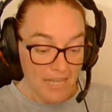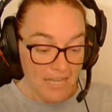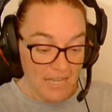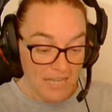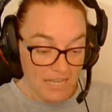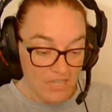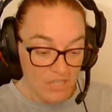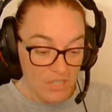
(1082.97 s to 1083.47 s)

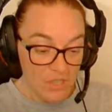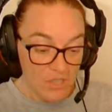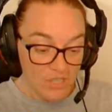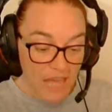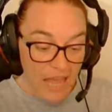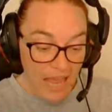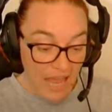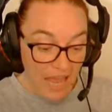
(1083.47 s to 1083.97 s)
Andrews
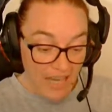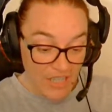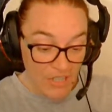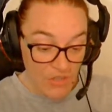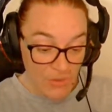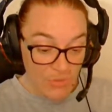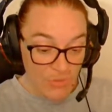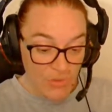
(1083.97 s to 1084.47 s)
had a
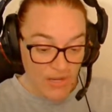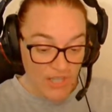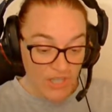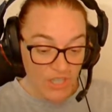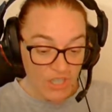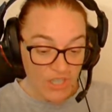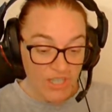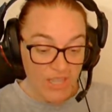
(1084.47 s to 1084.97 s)
new red
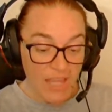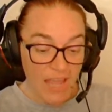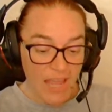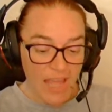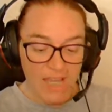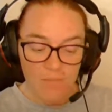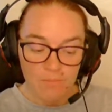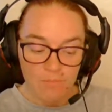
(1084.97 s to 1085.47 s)
hood
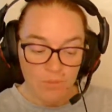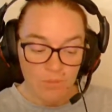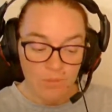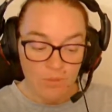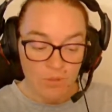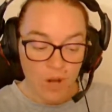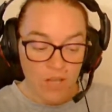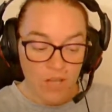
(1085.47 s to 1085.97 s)
and a blue
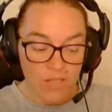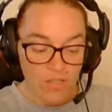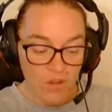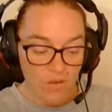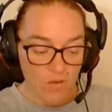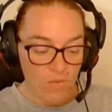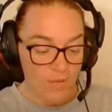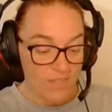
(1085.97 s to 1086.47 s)

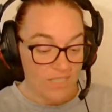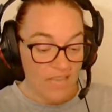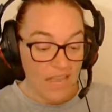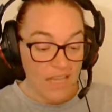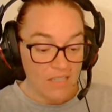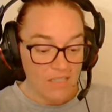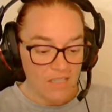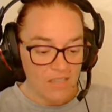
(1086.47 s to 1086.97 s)
crossover with
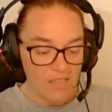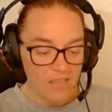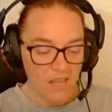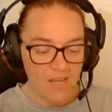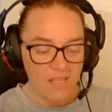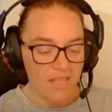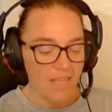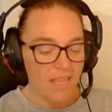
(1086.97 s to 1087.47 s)
tassels
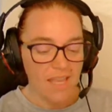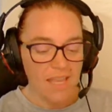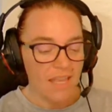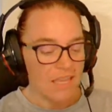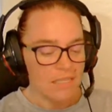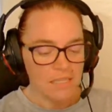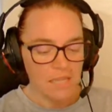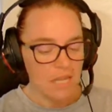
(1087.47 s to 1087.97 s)
on it,
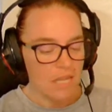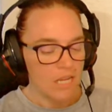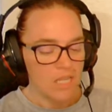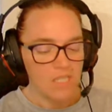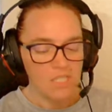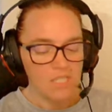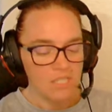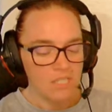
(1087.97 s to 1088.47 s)
and the
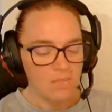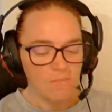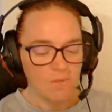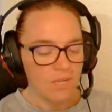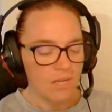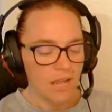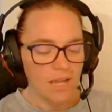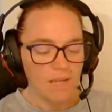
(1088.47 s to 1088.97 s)
airs she
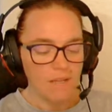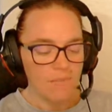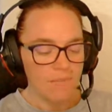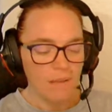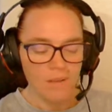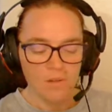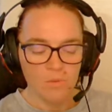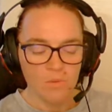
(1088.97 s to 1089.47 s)
put on
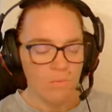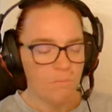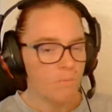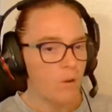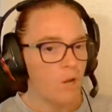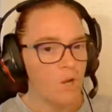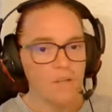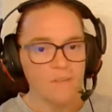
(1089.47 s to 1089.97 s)
about it were
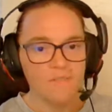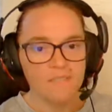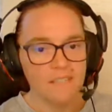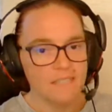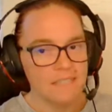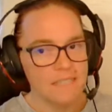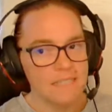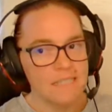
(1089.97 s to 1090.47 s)

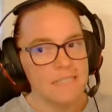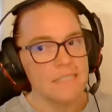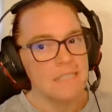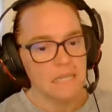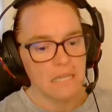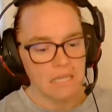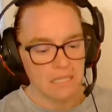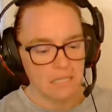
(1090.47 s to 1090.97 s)
perfectly
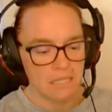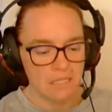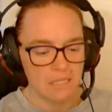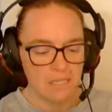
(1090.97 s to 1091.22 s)
sickening.